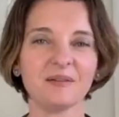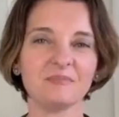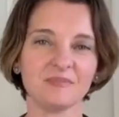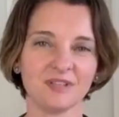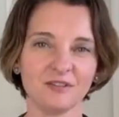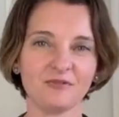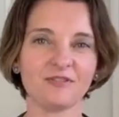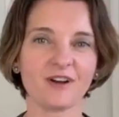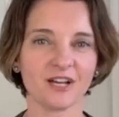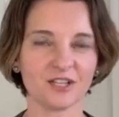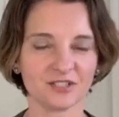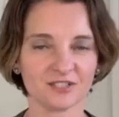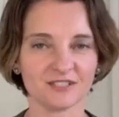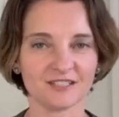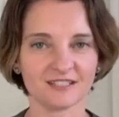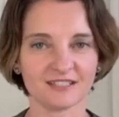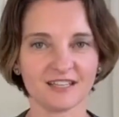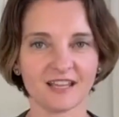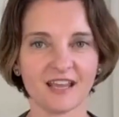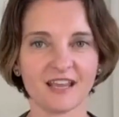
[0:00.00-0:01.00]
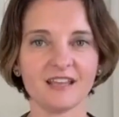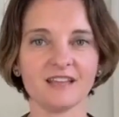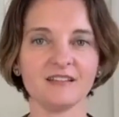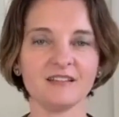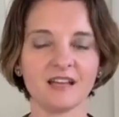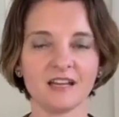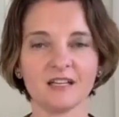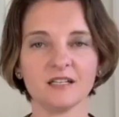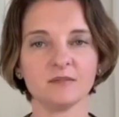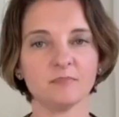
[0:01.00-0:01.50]
if I should
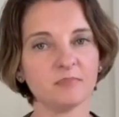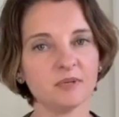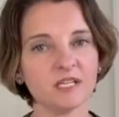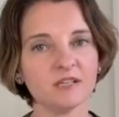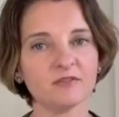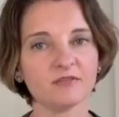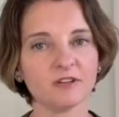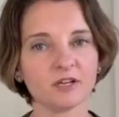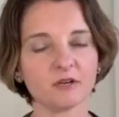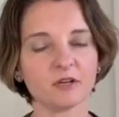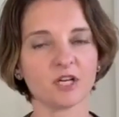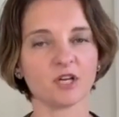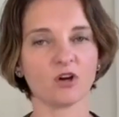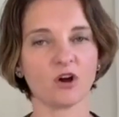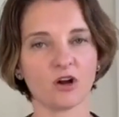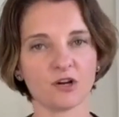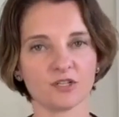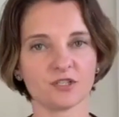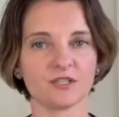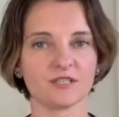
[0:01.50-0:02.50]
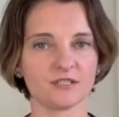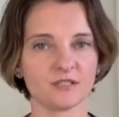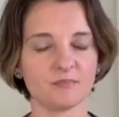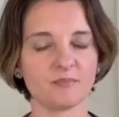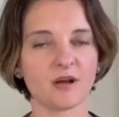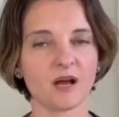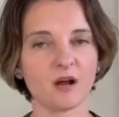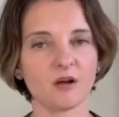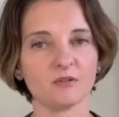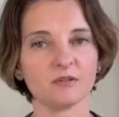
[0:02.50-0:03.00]
say, and be very cautious
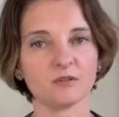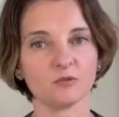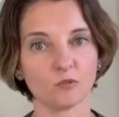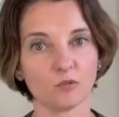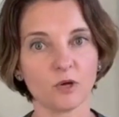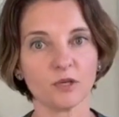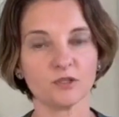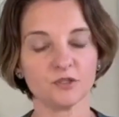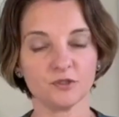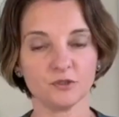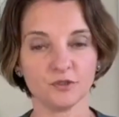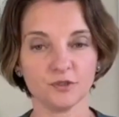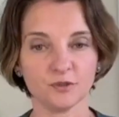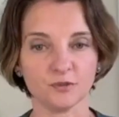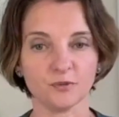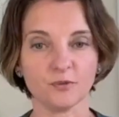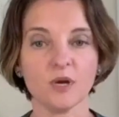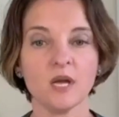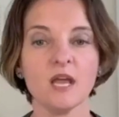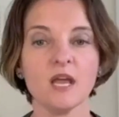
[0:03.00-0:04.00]
about what you do.